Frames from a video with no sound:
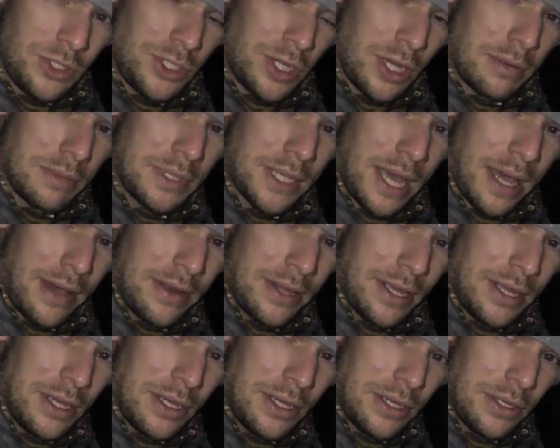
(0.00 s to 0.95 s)
jumps out
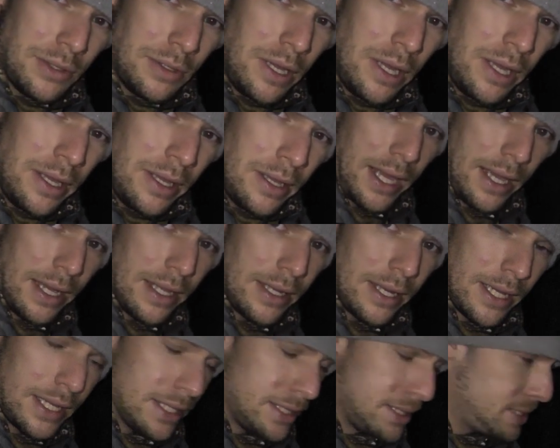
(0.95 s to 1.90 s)
at you, and
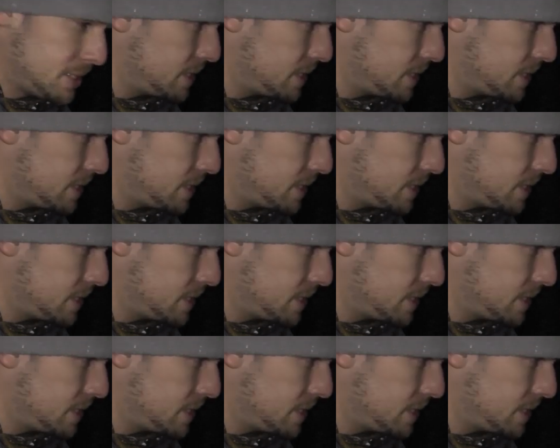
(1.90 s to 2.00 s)
I can